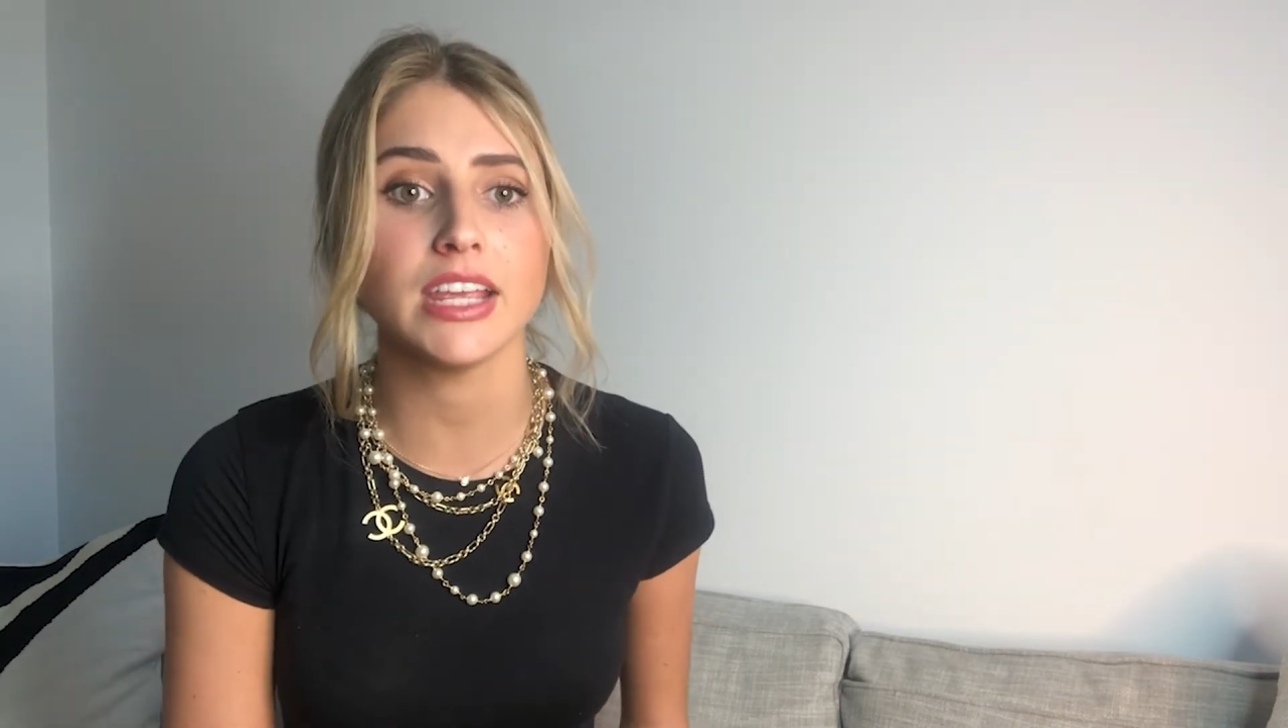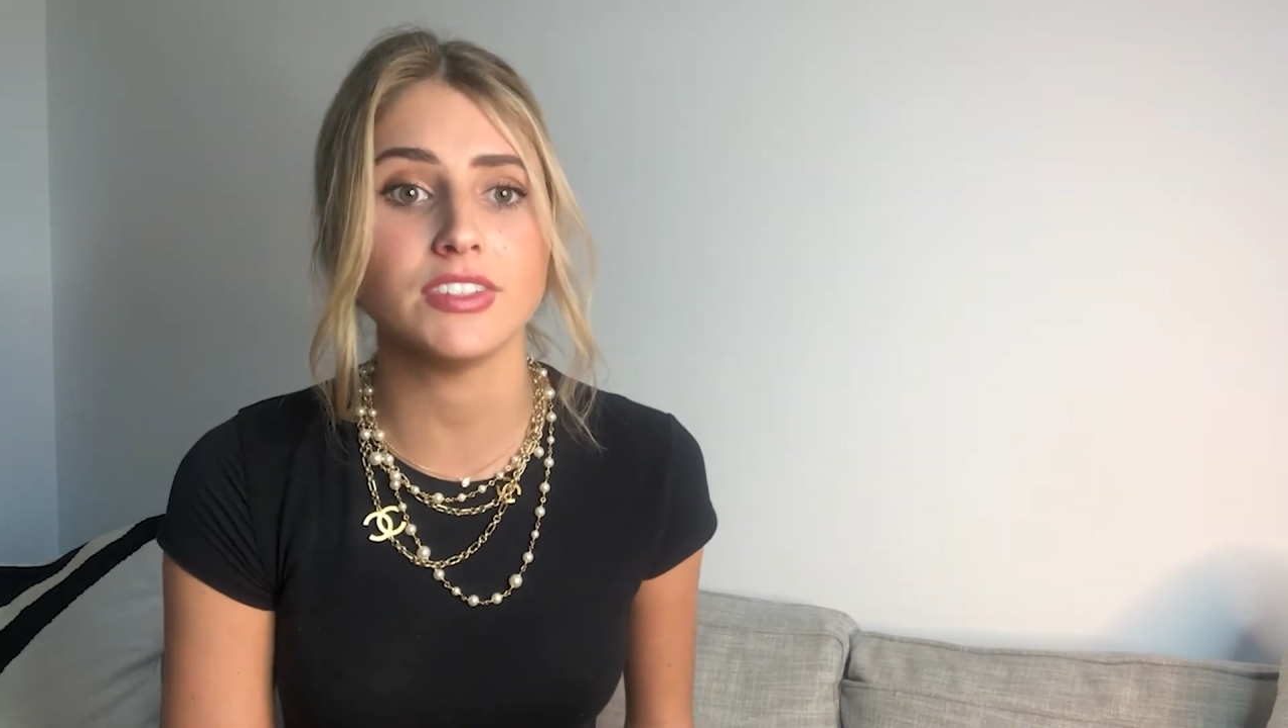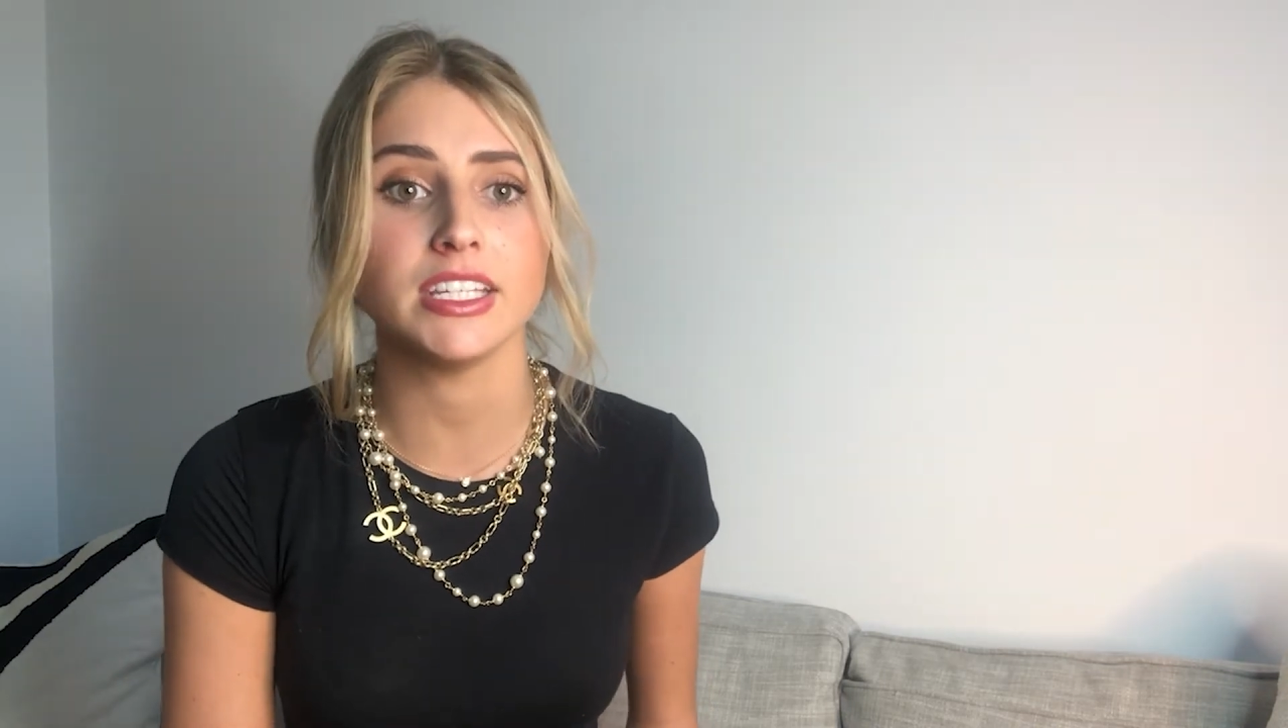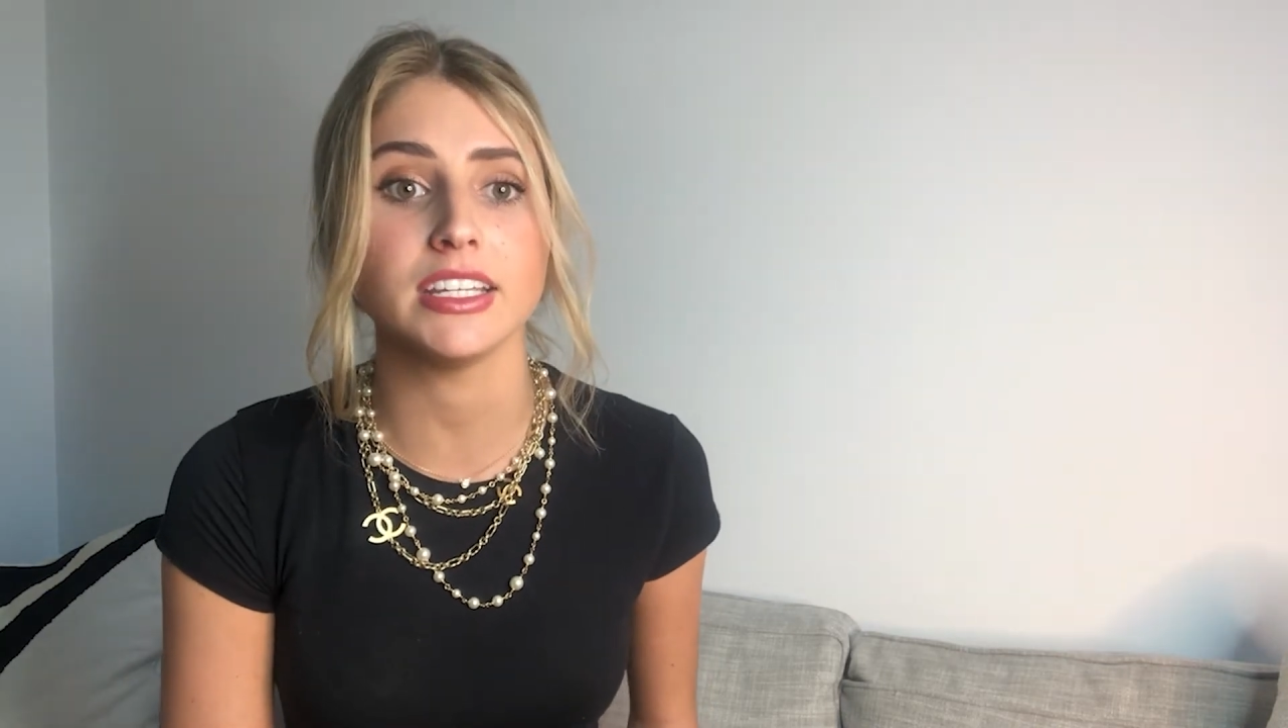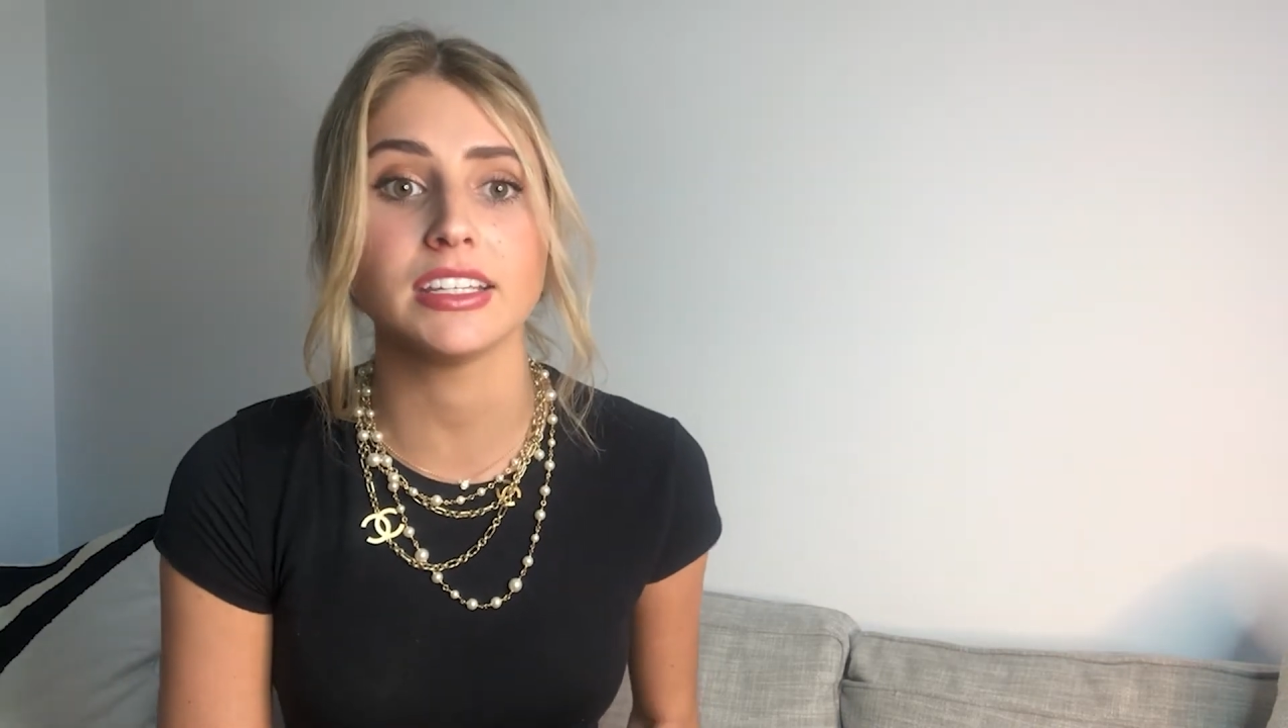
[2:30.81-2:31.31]

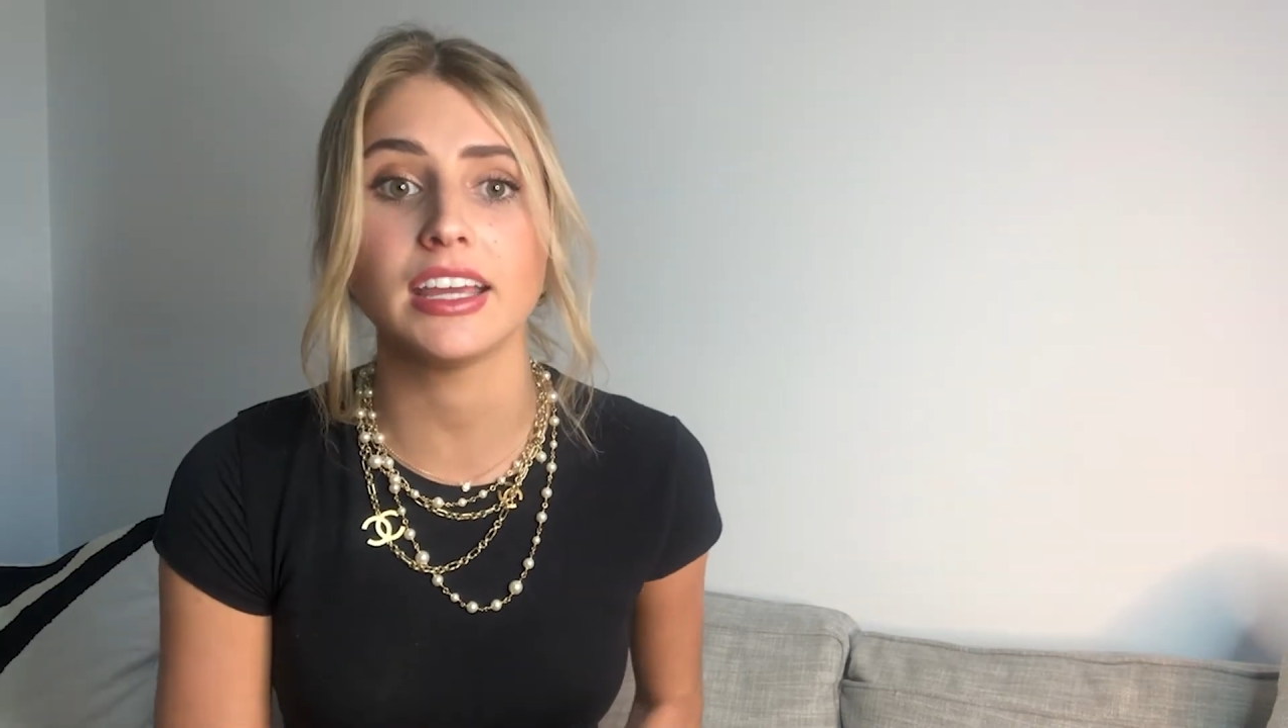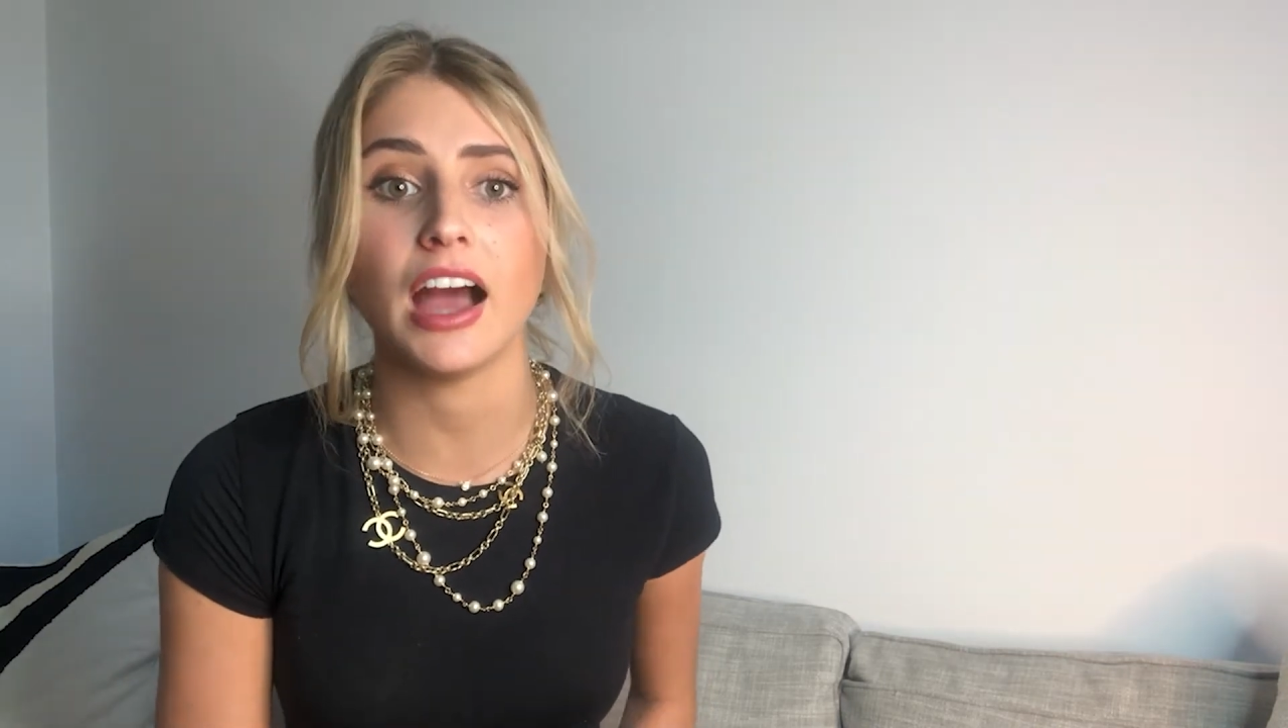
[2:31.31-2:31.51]
safety